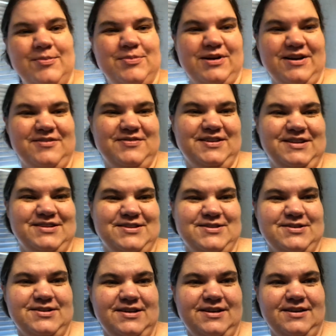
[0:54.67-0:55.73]
I
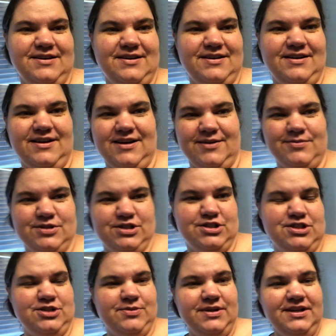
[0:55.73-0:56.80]
figured I would just
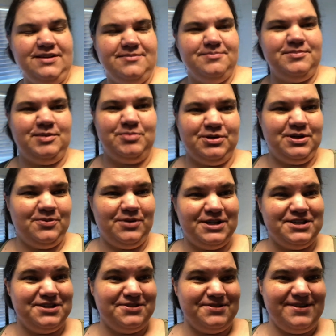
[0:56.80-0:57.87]
do it and people can
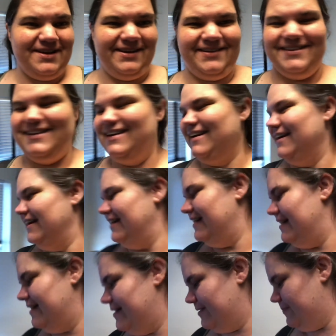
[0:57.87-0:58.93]
watch it or not.
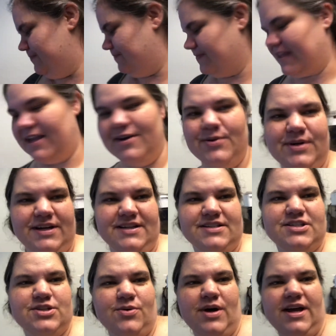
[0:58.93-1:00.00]
Okay,
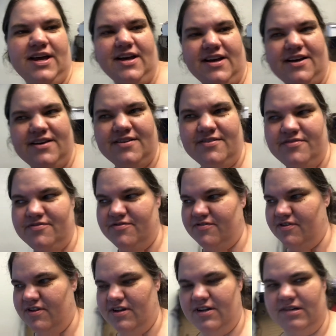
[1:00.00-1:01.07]
so I have
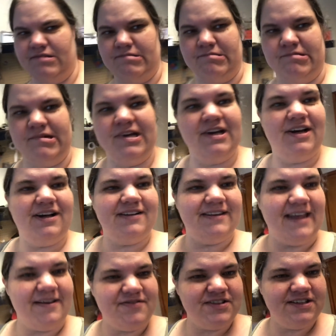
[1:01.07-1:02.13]

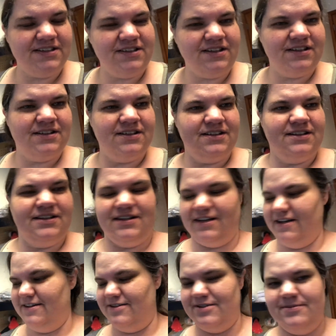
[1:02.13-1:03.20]
11
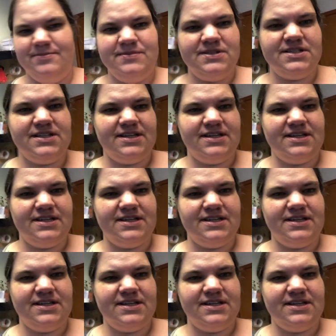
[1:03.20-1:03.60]
items, I